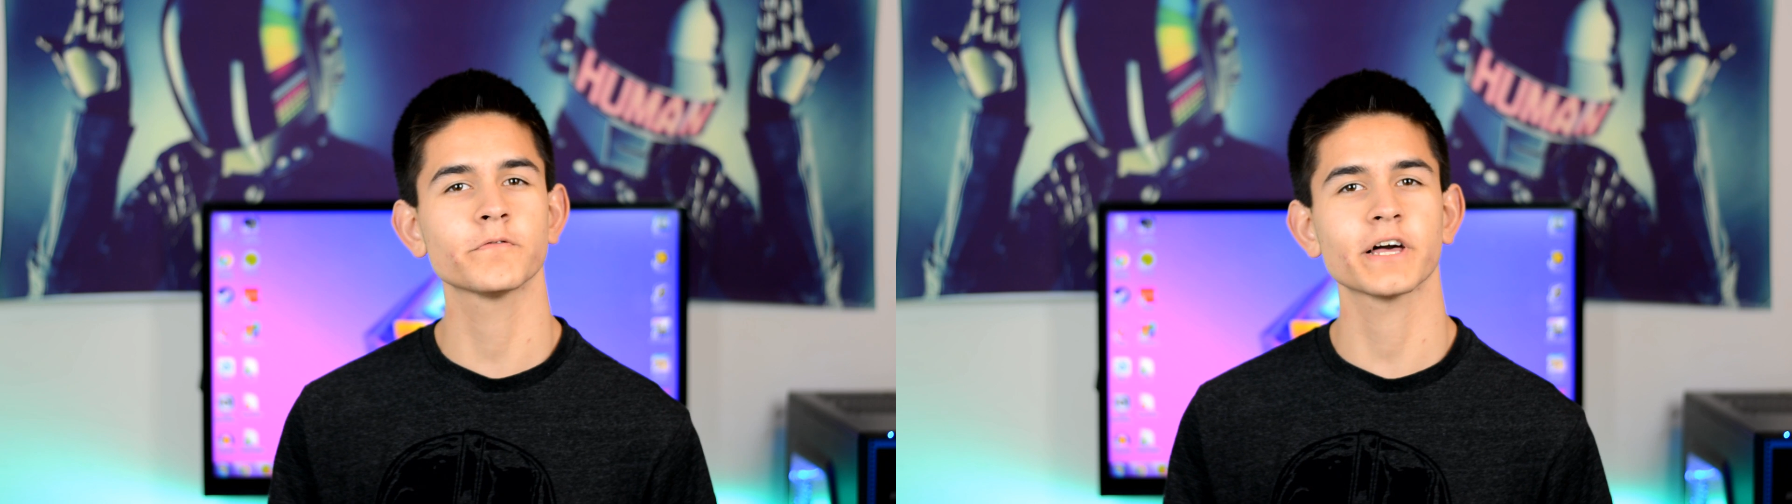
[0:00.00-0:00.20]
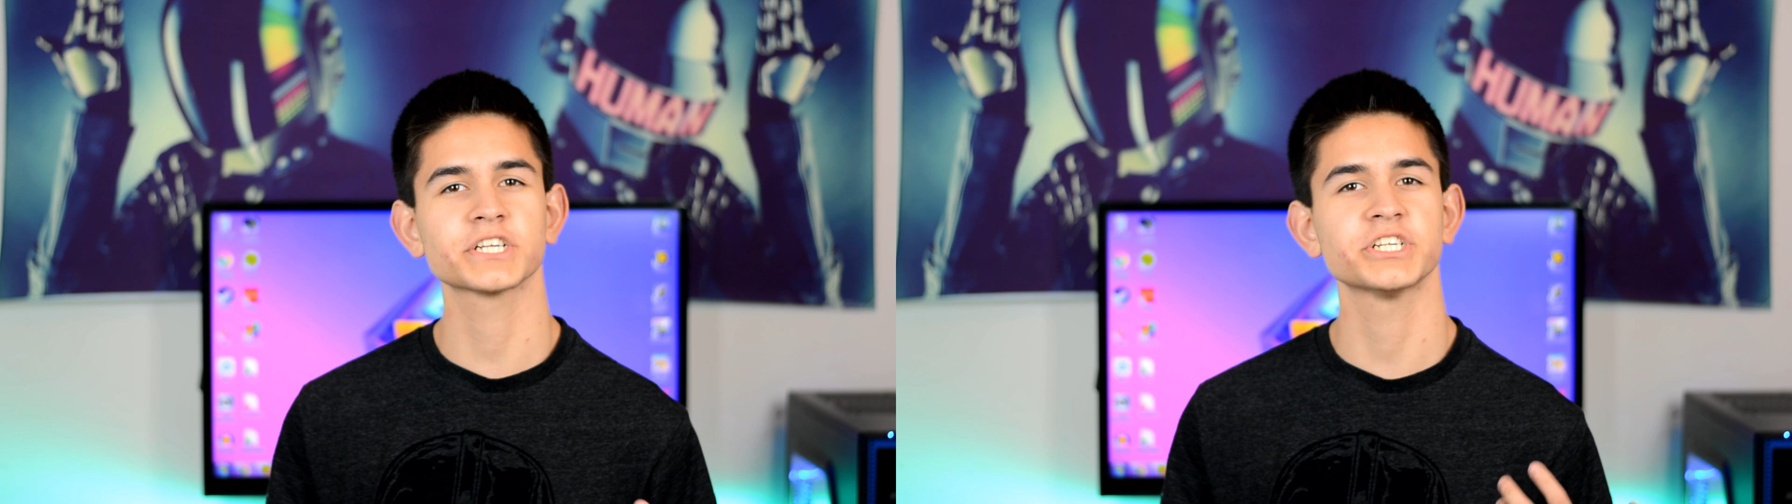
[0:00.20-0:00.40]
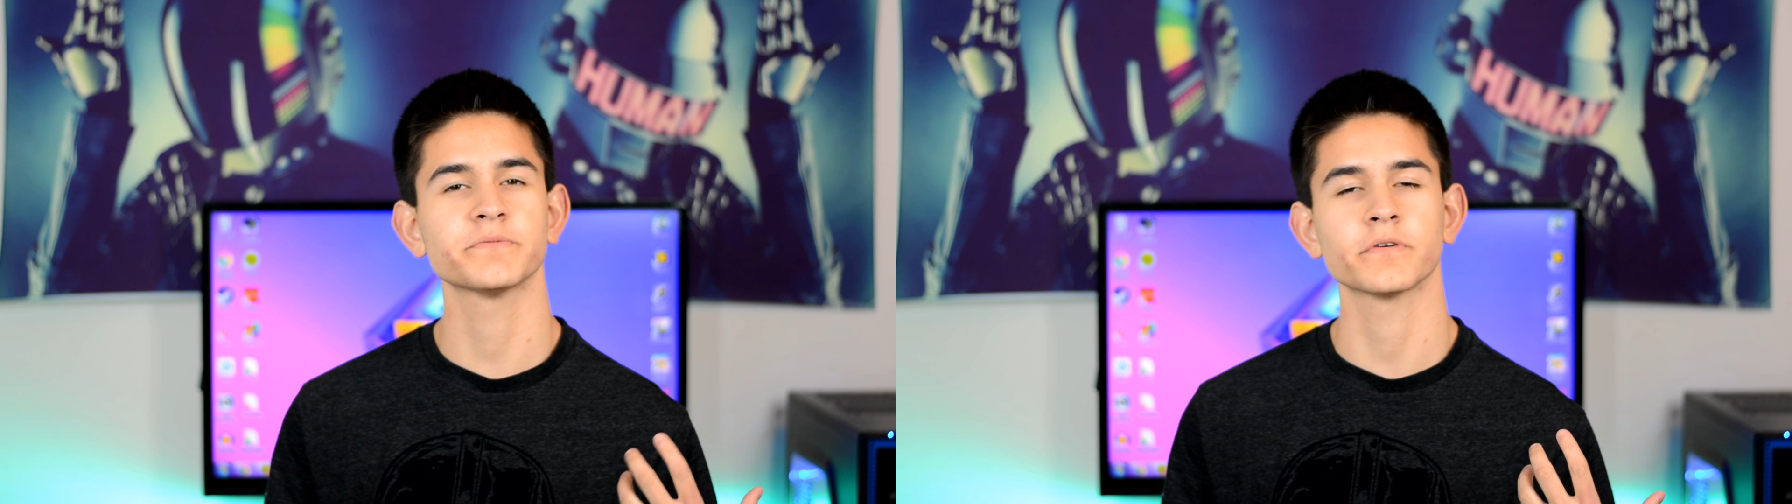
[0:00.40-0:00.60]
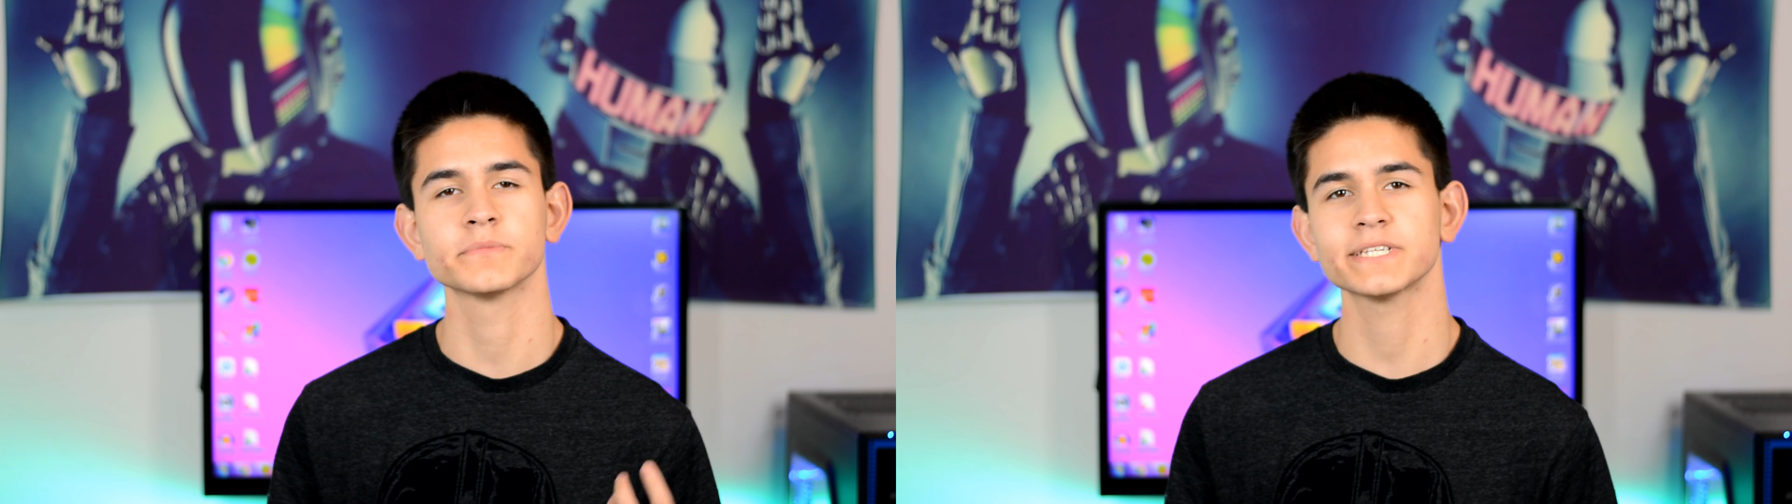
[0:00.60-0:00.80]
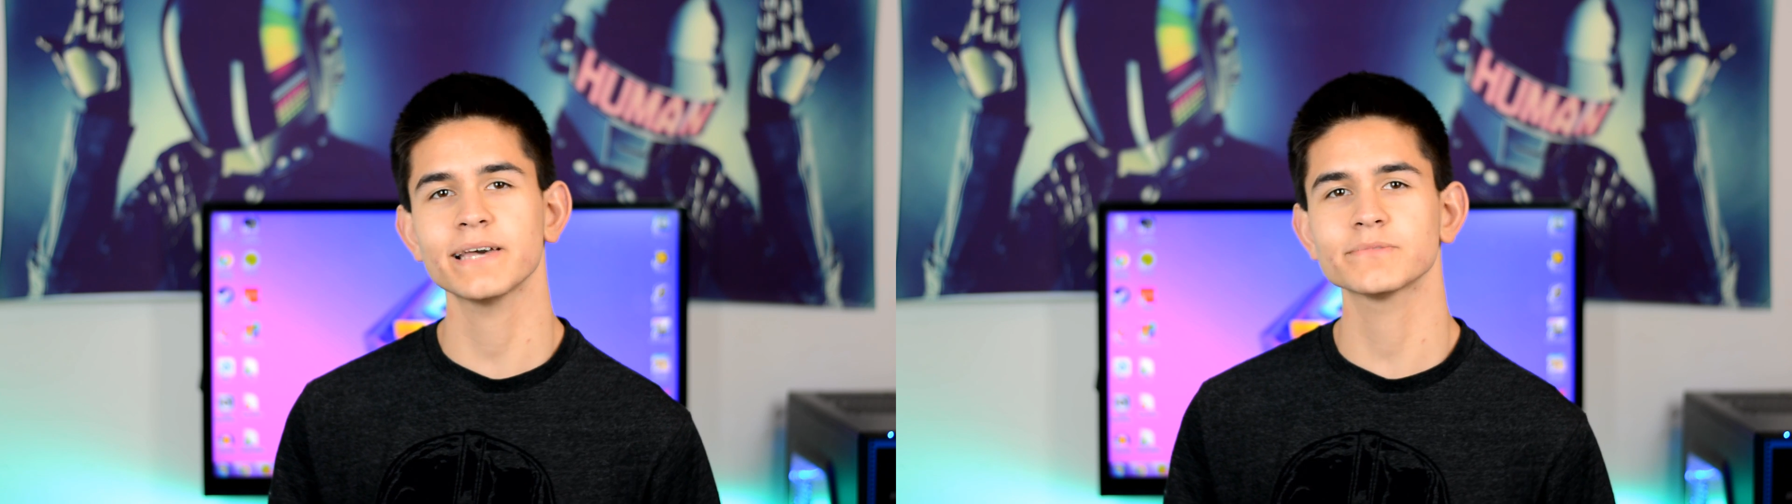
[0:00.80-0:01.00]
new flagship from
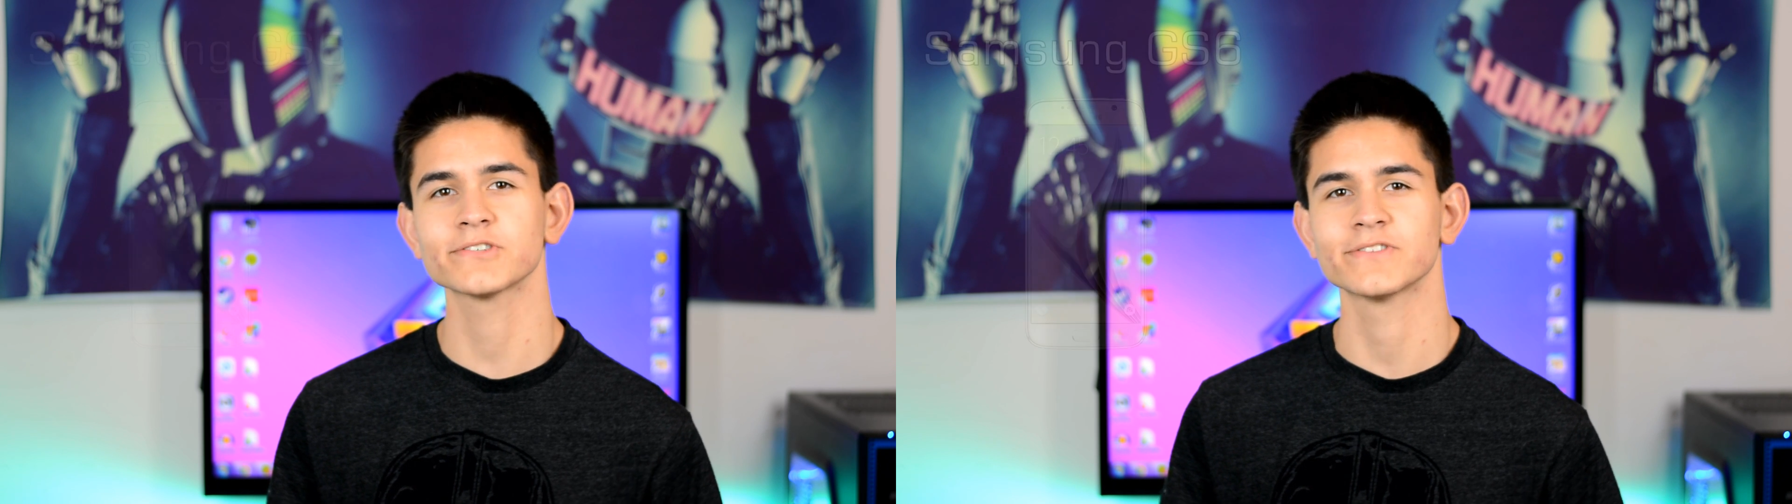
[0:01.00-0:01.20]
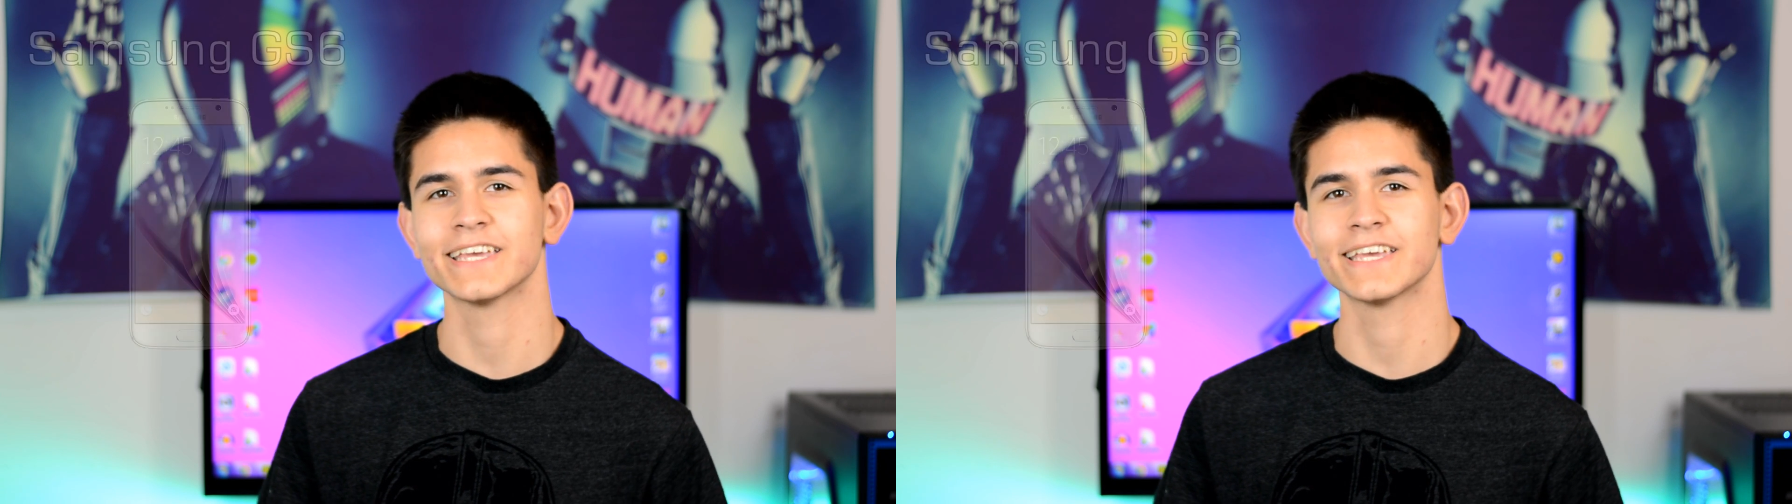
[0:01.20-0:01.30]
Samsung,